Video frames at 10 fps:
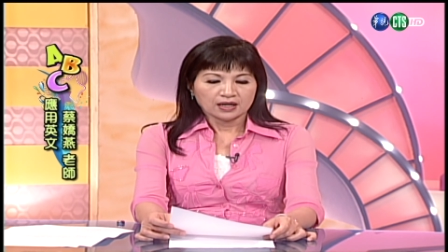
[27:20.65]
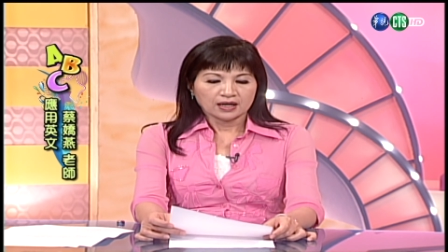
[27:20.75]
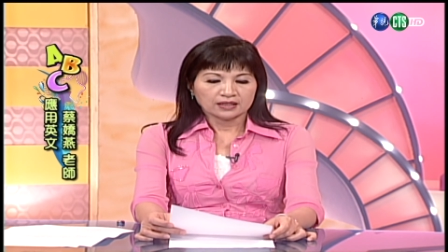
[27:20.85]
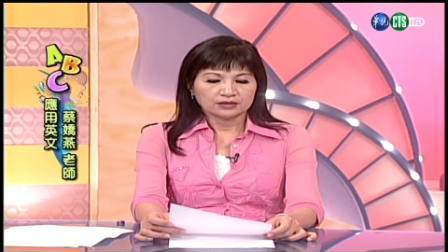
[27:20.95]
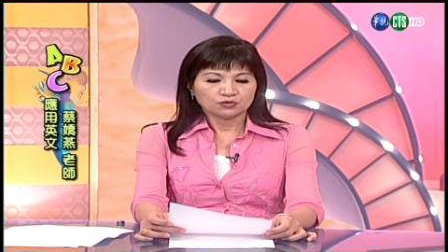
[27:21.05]

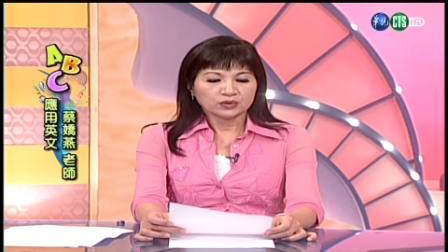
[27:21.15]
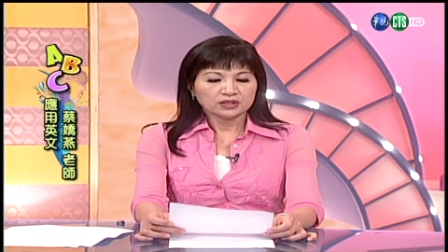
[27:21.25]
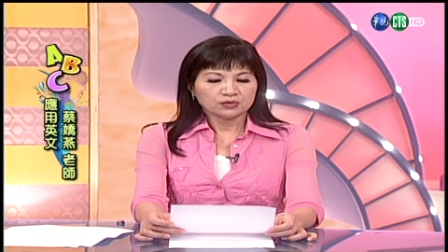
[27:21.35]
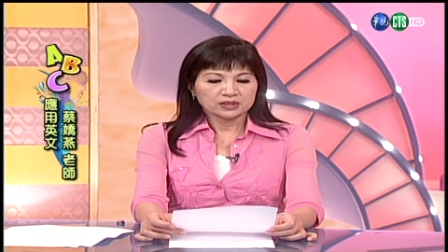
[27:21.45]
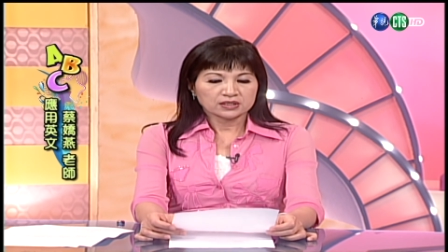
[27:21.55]
And
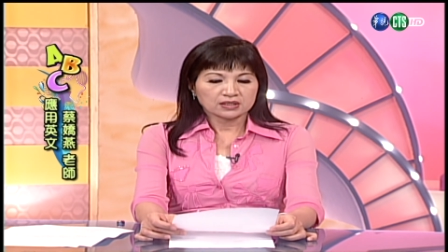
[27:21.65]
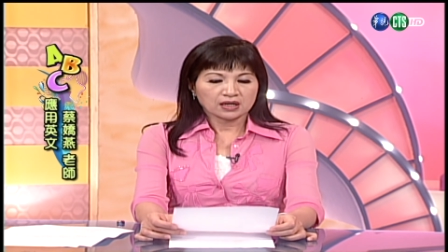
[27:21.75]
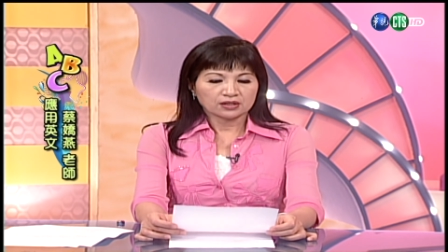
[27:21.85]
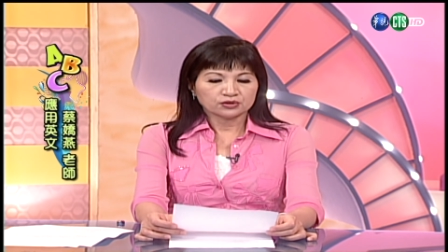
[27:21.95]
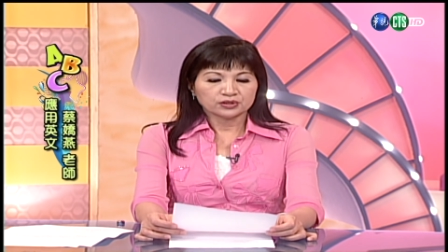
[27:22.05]
we will
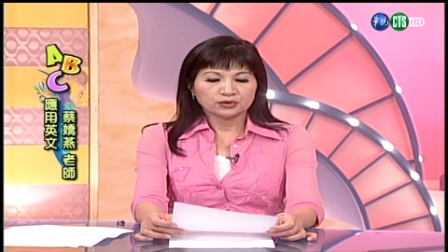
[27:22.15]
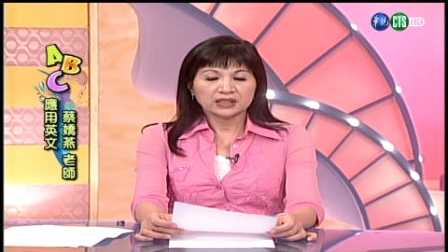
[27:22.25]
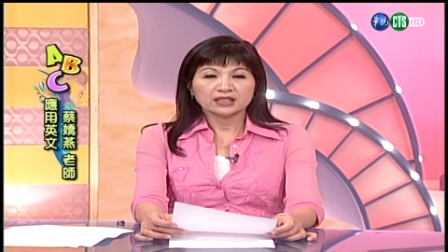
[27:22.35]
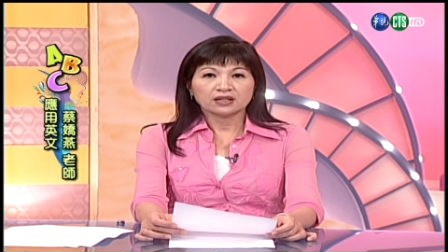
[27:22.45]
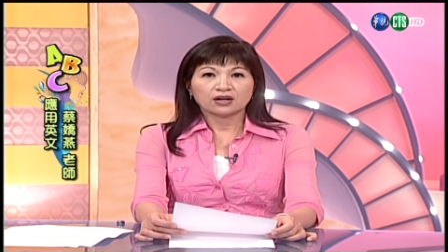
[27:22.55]
start
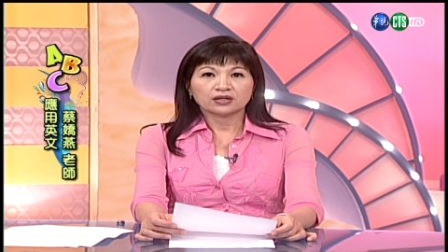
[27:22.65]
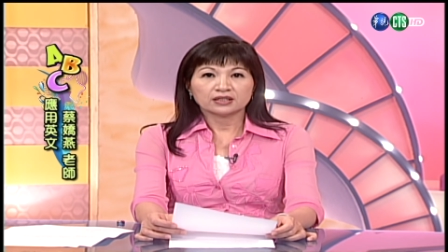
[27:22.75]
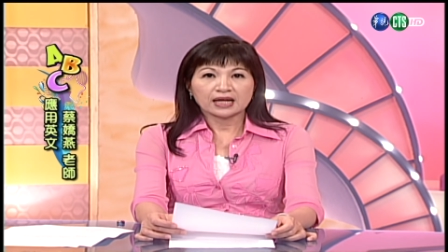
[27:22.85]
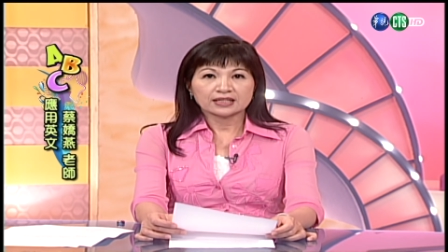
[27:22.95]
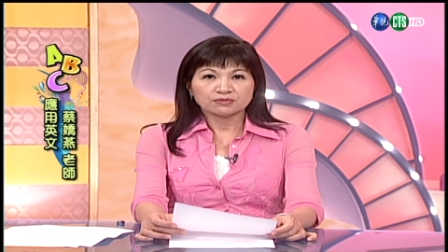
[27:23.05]
reading
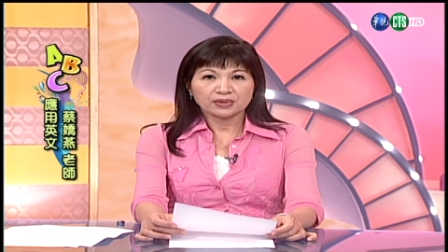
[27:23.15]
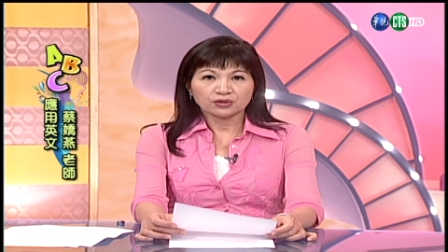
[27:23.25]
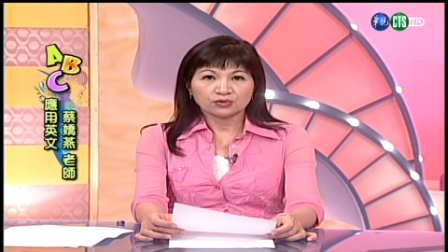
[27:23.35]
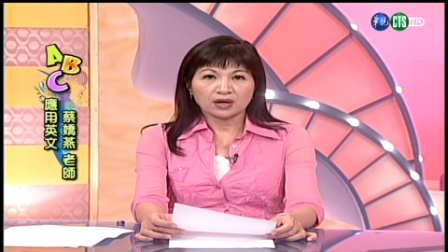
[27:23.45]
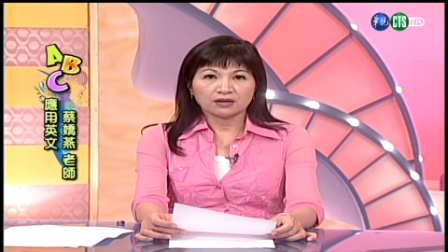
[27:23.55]
our last
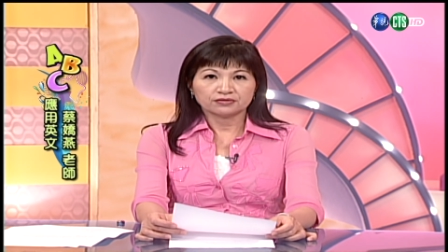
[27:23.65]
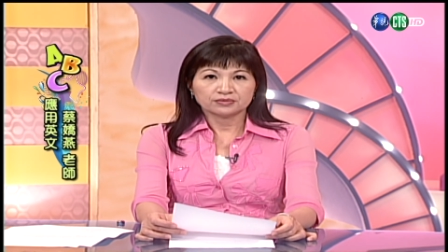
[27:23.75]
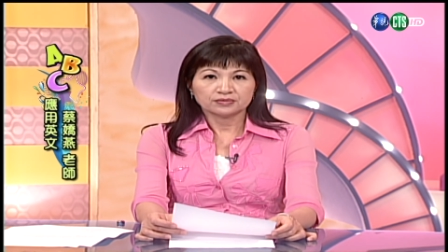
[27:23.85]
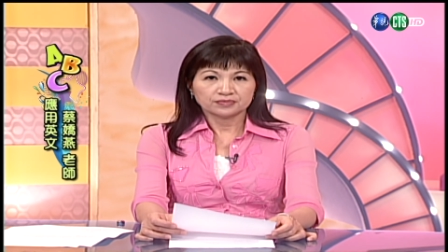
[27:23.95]
paragraph,